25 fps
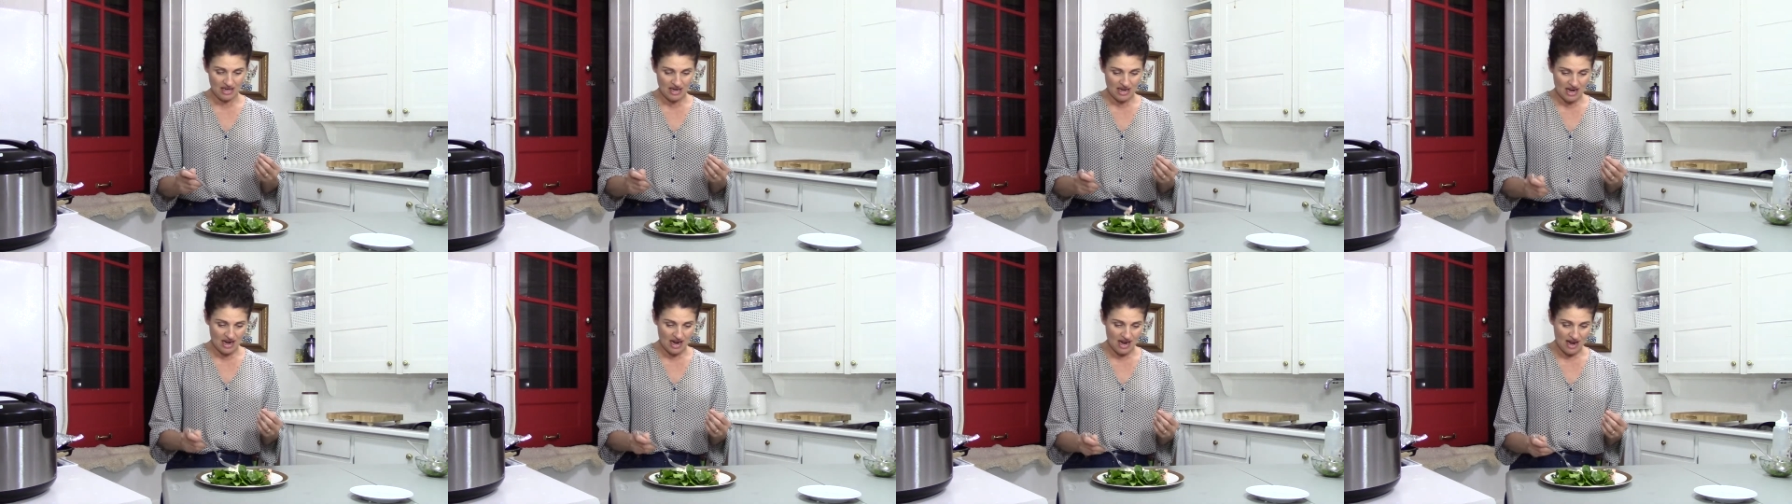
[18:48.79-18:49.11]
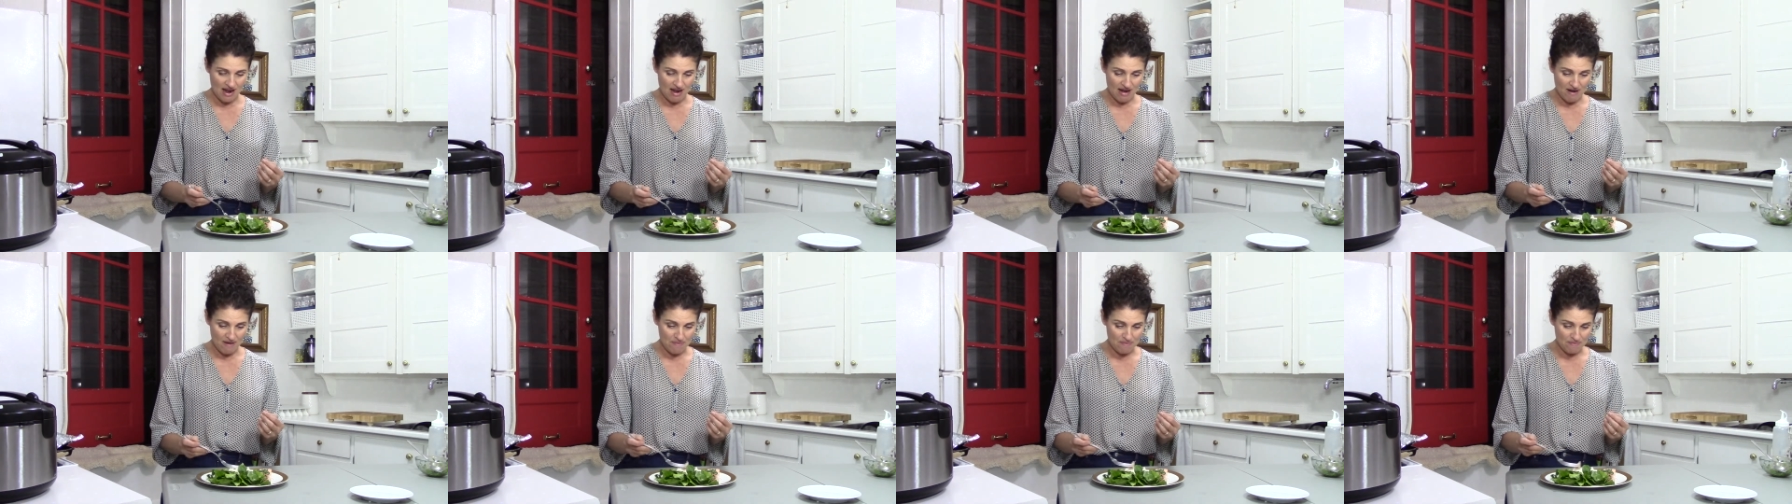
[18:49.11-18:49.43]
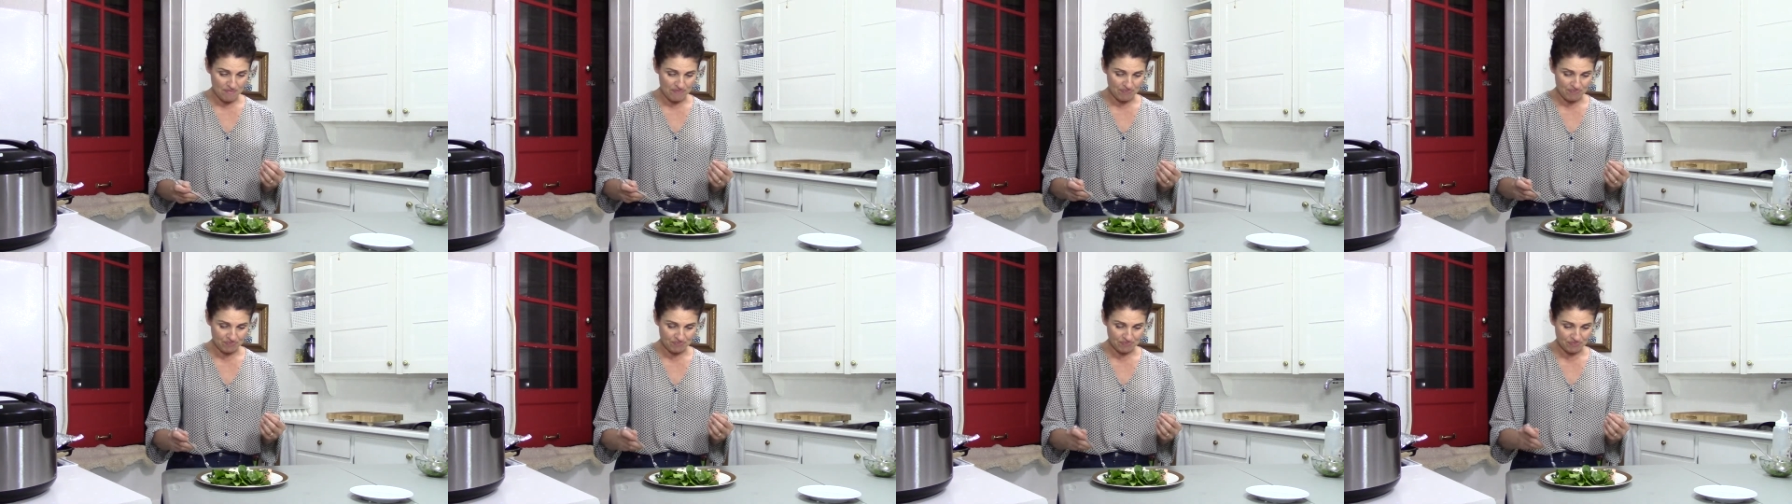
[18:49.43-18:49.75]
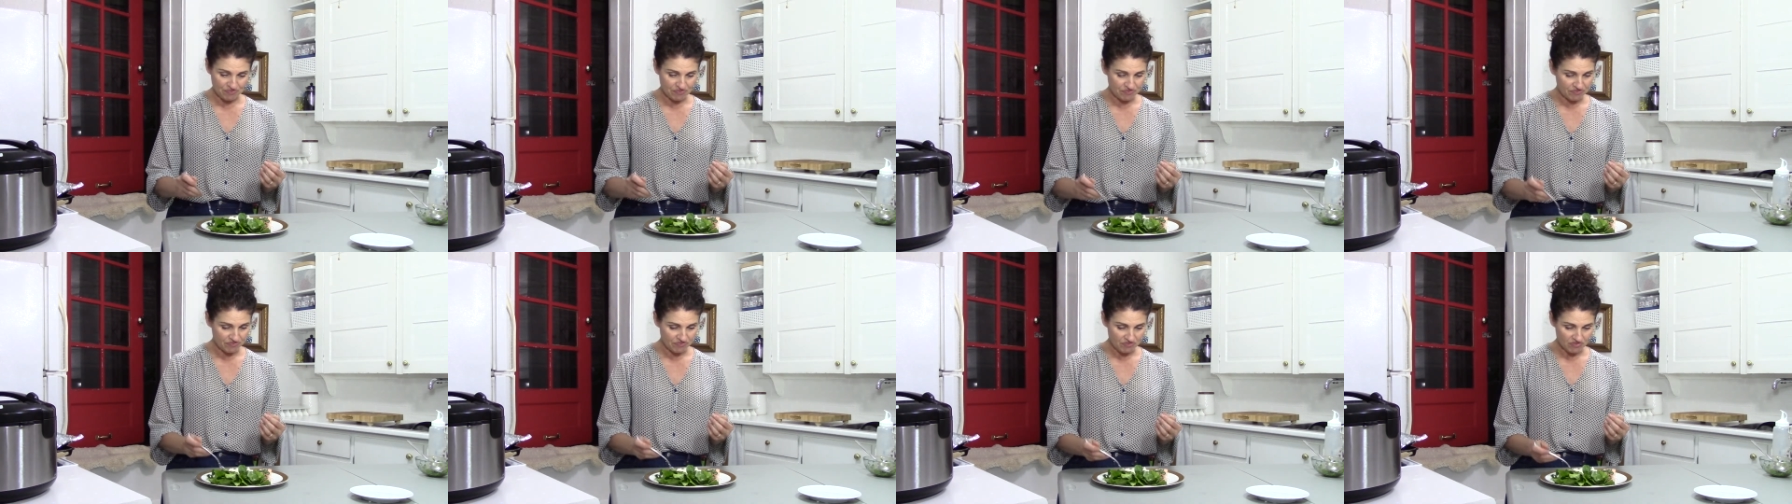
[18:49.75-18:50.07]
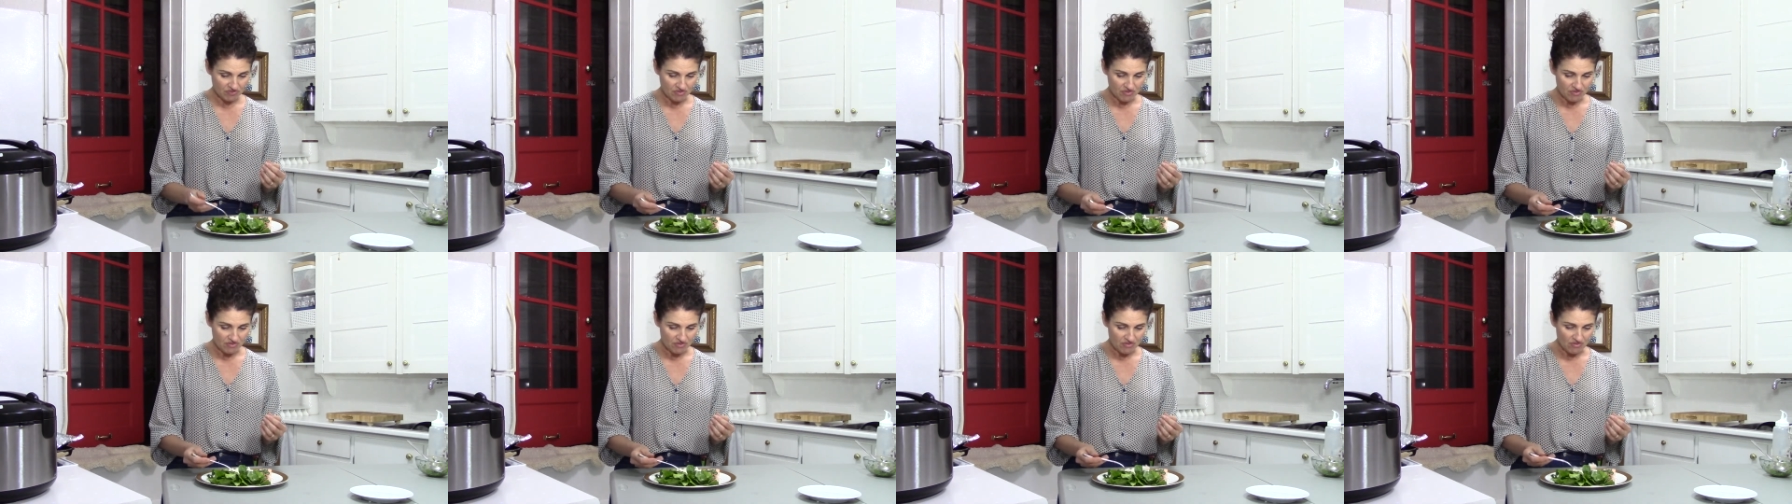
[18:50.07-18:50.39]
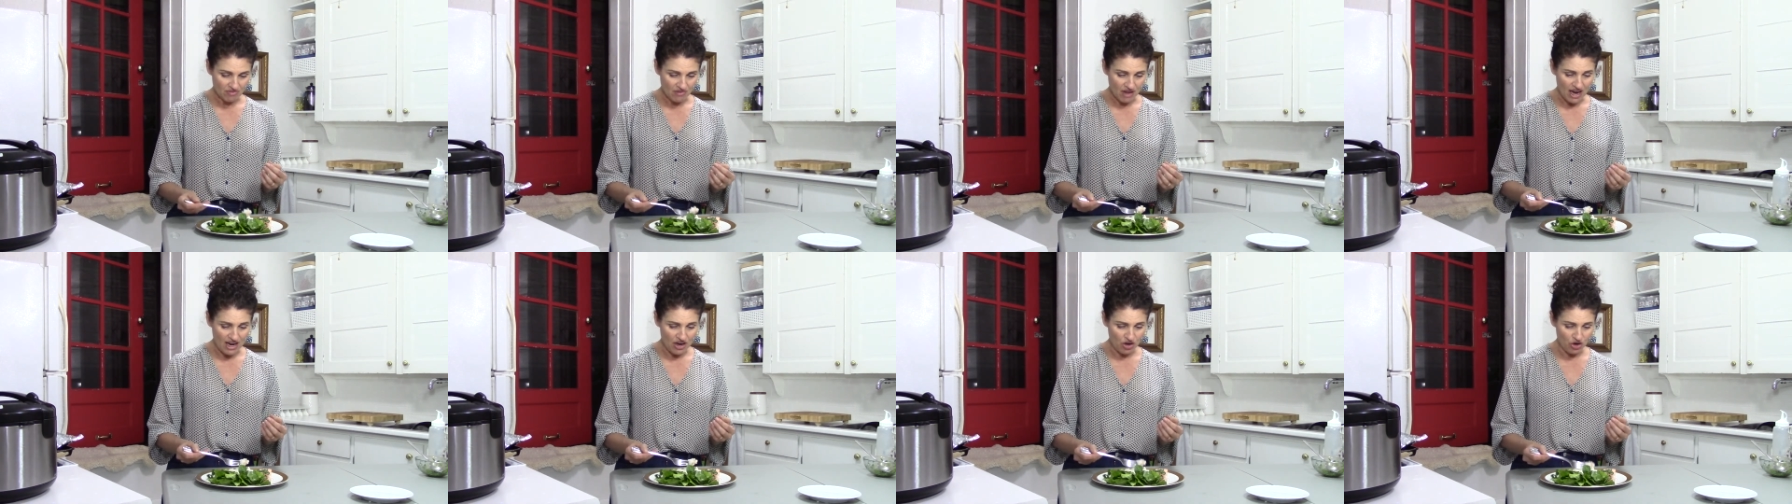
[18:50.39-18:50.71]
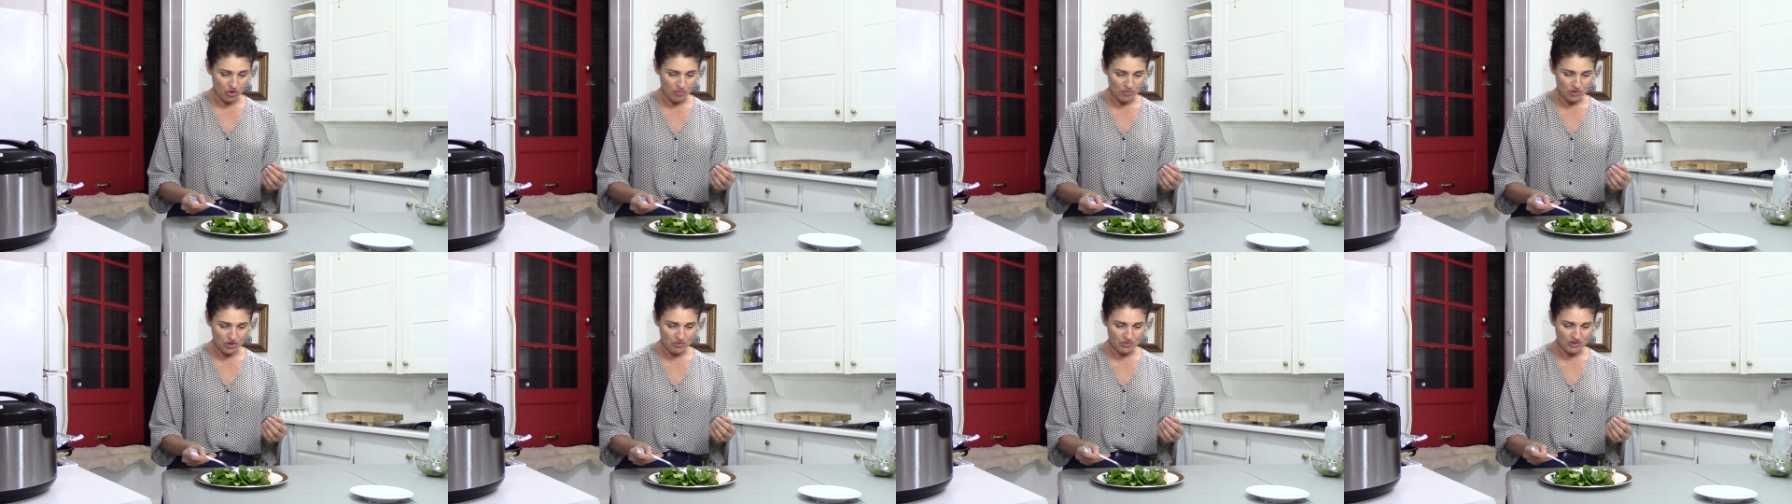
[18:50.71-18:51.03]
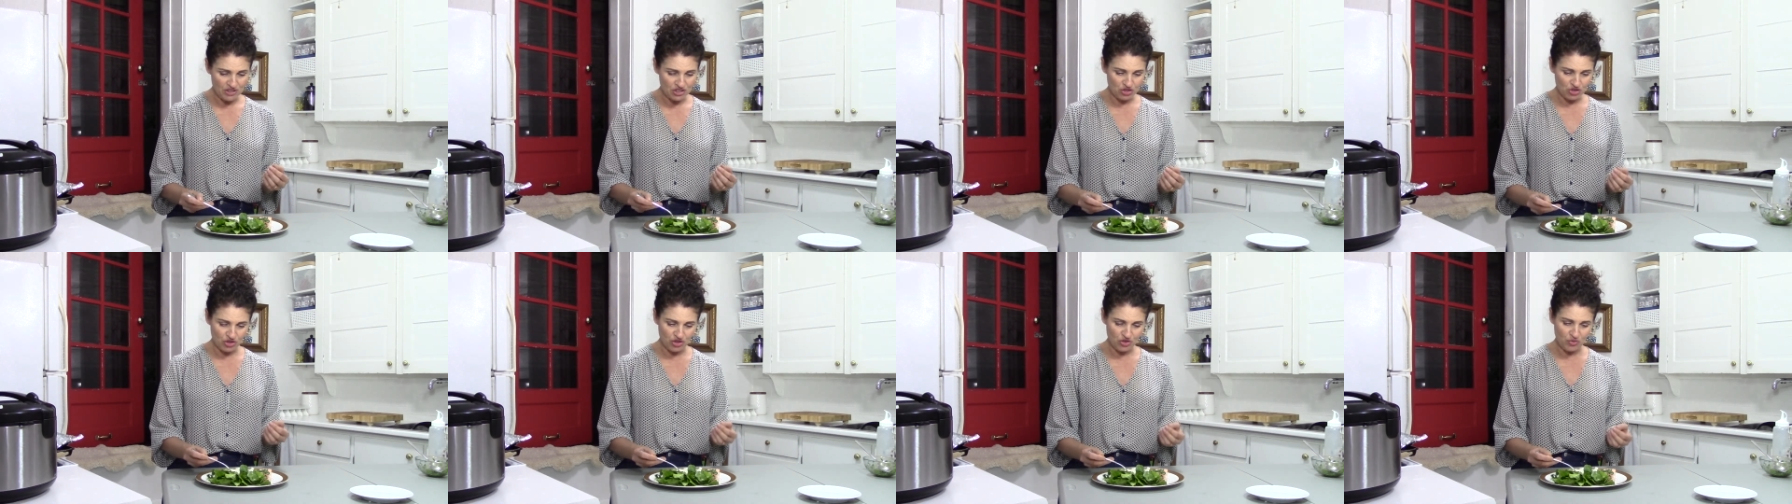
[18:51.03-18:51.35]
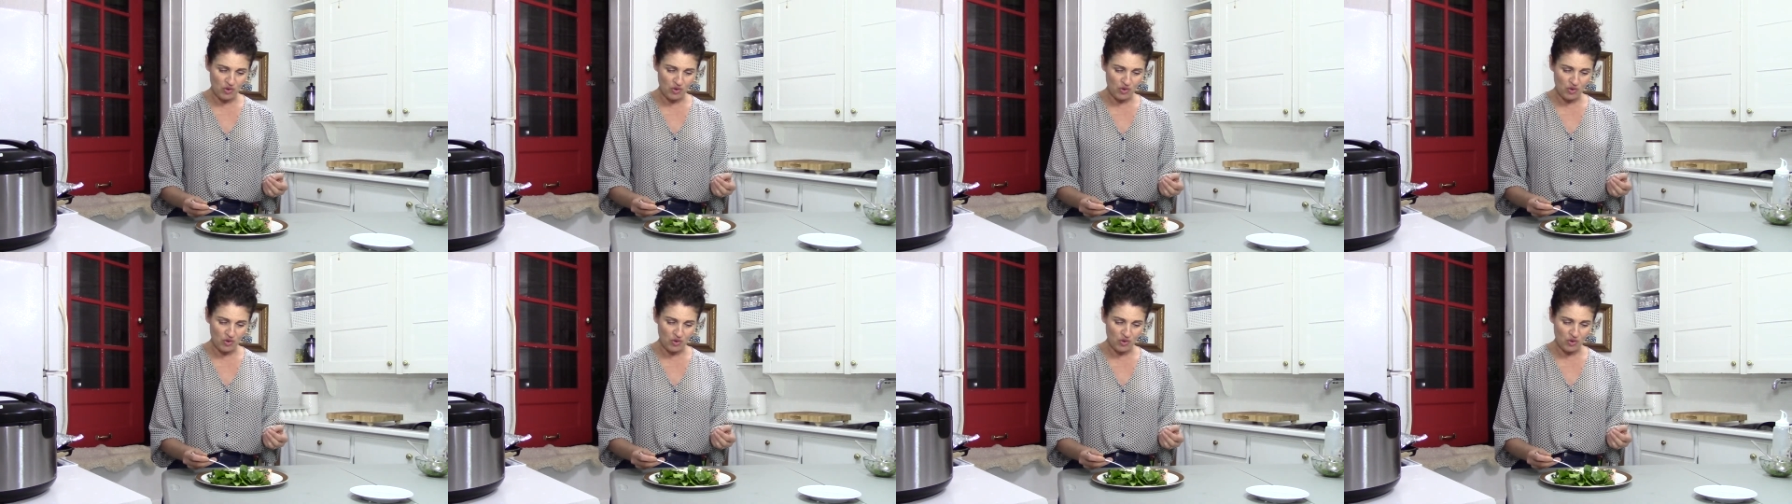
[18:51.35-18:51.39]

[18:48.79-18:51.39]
I hope you enjoyed